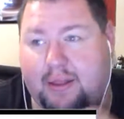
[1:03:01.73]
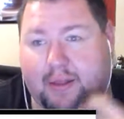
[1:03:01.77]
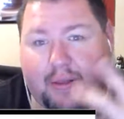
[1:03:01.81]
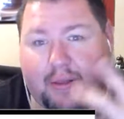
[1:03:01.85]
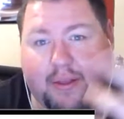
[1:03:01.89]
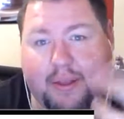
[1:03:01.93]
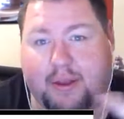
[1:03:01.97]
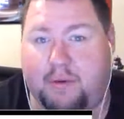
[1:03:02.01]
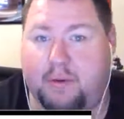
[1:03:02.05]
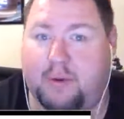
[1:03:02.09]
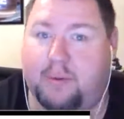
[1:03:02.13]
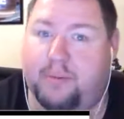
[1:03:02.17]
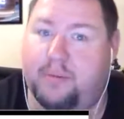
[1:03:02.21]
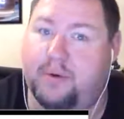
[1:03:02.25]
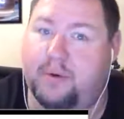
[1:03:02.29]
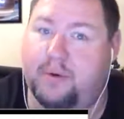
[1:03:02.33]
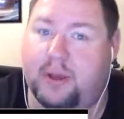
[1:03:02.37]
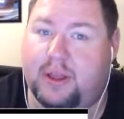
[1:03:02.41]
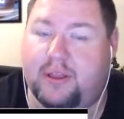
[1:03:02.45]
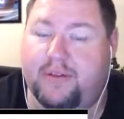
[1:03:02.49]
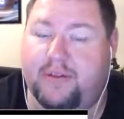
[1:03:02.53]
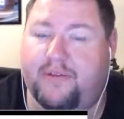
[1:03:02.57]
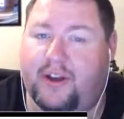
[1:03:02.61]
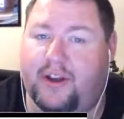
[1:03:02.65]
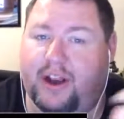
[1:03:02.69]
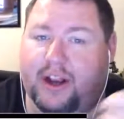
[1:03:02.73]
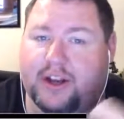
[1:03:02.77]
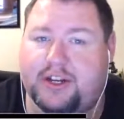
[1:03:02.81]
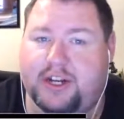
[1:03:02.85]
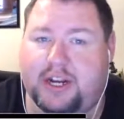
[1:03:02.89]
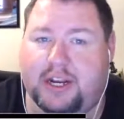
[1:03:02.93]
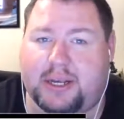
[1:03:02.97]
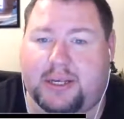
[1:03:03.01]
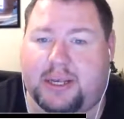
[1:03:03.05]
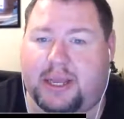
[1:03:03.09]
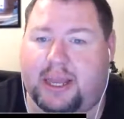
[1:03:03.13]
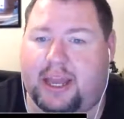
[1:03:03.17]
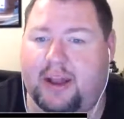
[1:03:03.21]
they're rebooting the
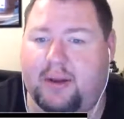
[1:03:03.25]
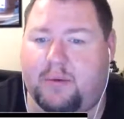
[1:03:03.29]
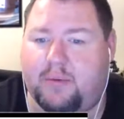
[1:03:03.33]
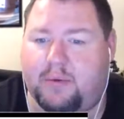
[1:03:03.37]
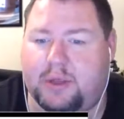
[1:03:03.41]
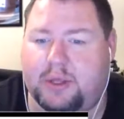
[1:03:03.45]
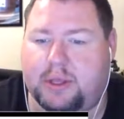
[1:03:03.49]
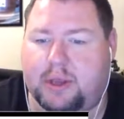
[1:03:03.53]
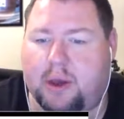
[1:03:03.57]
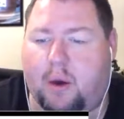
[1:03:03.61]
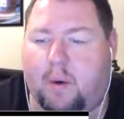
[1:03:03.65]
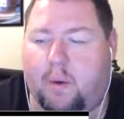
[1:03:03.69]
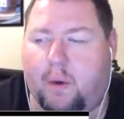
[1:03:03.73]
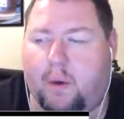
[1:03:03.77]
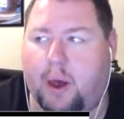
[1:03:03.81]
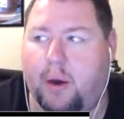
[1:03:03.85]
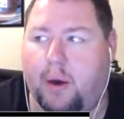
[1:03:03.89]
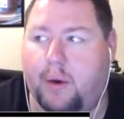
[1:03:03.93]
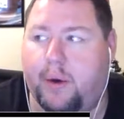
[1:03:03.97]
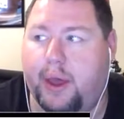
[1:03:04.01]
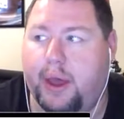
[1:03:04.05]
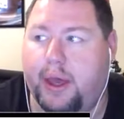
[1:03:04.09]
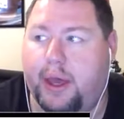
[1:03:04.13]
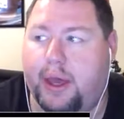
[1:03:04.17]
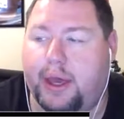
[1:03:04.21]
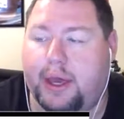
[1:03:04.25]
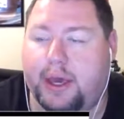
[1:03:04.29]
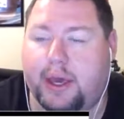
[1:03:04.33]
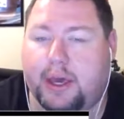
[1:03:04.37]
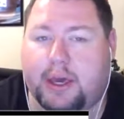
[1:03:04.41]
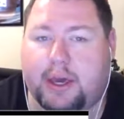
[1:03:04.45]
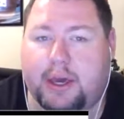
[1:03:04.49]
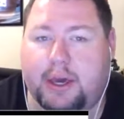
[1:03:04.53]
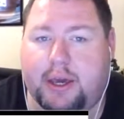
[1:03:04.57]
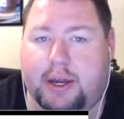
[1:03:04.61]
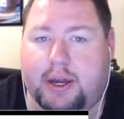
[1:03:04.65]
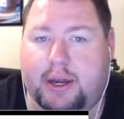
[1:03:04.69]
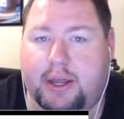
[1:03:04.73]
franchise again with Toho.
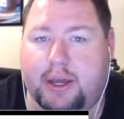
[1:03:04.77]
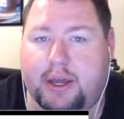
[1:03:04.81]
Good